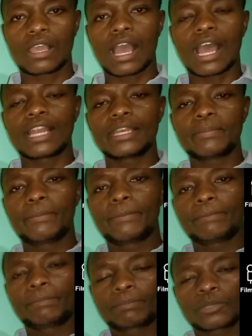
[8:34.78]
and
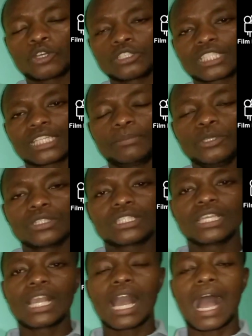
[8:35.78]

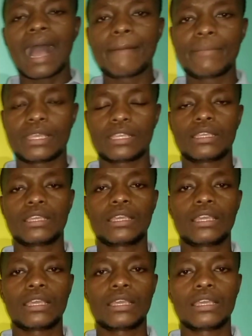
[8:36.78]
contributing army
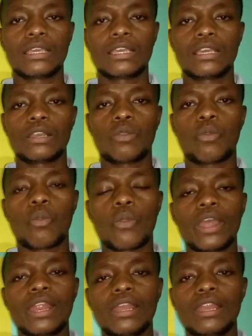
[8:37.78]

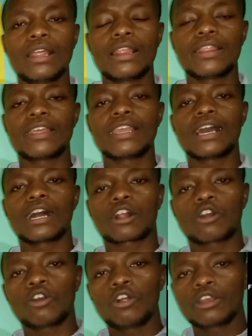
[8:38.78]
when they are
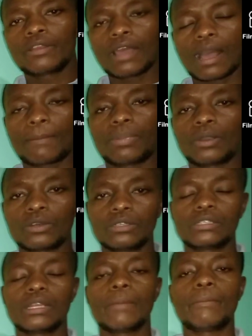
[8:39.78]
called
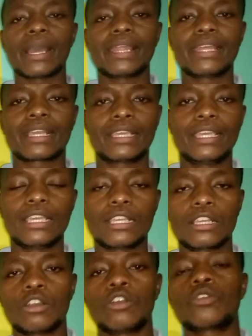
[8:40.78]
upon by the
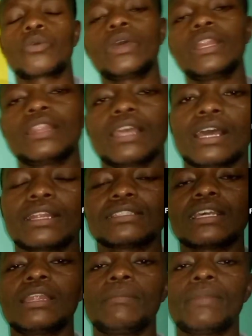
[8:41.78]
king or when there is
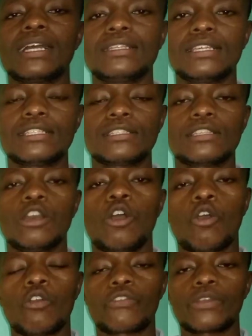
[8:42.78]
an emergence
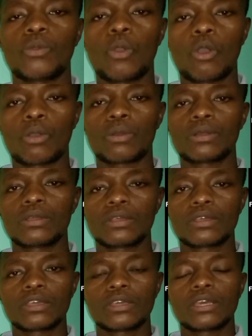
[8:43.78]
of a war,
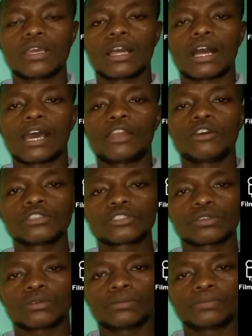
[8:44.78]
and
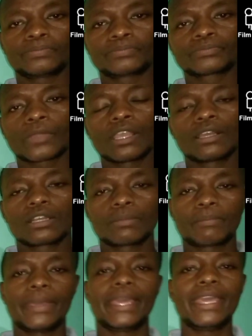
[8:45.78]
also
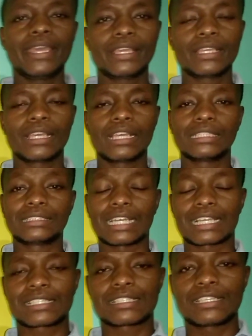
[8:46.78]
paying
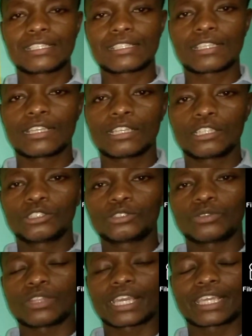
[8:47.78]
taxes
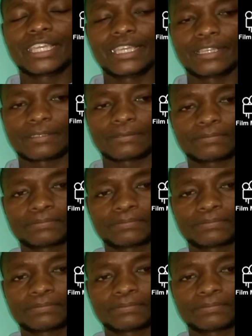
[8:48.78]
to the king.